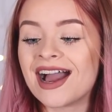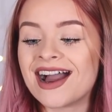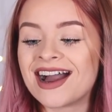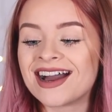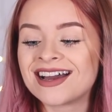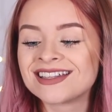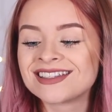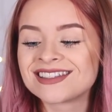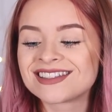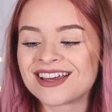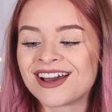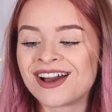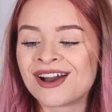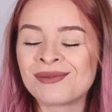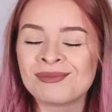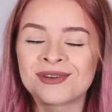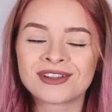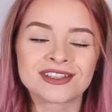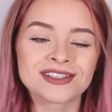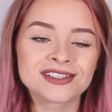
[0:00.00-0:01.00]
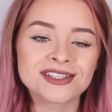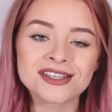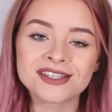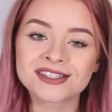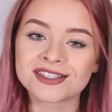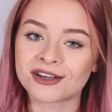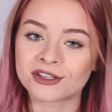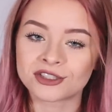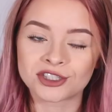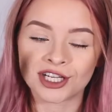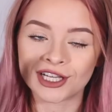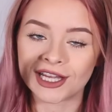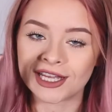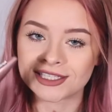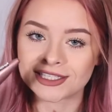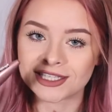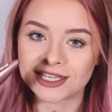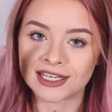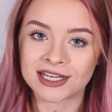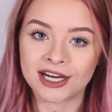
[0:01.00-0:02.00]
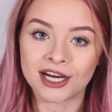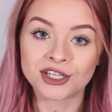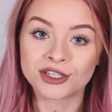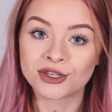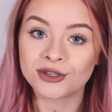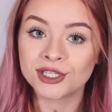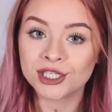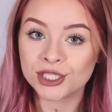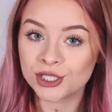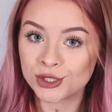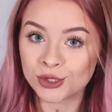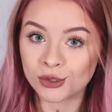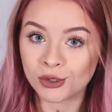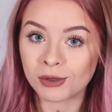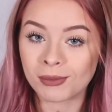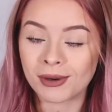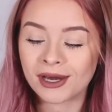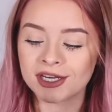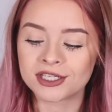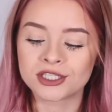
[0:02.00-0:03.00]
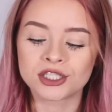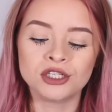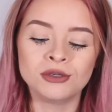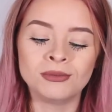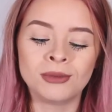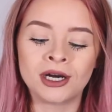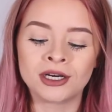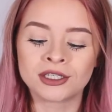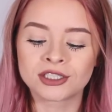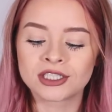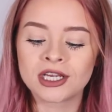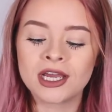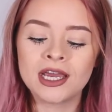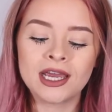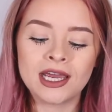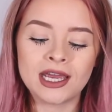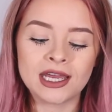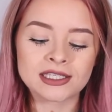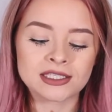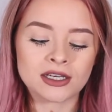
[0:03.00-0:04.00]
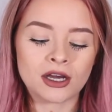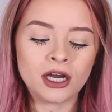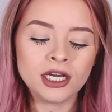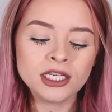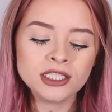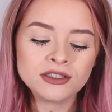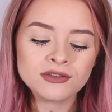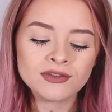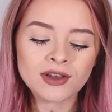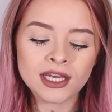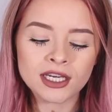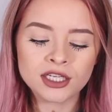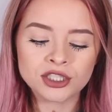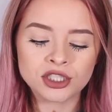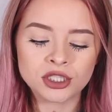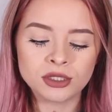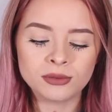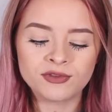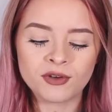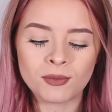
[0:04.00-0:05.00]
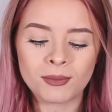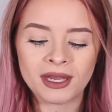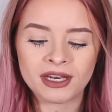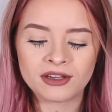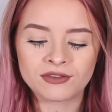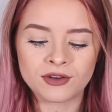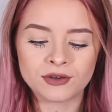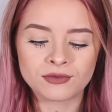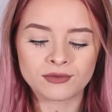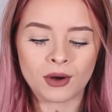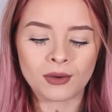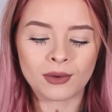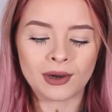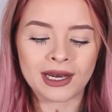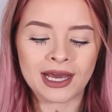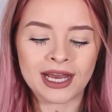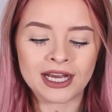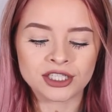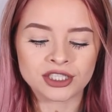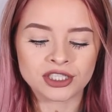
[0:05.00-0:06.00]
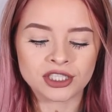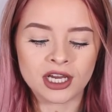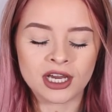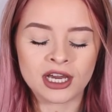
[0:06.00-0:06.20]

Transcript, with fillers: And um, this is such a classic. I don't need to talk about it too much. It's kind of like a dupe for Benefit Roller Lash.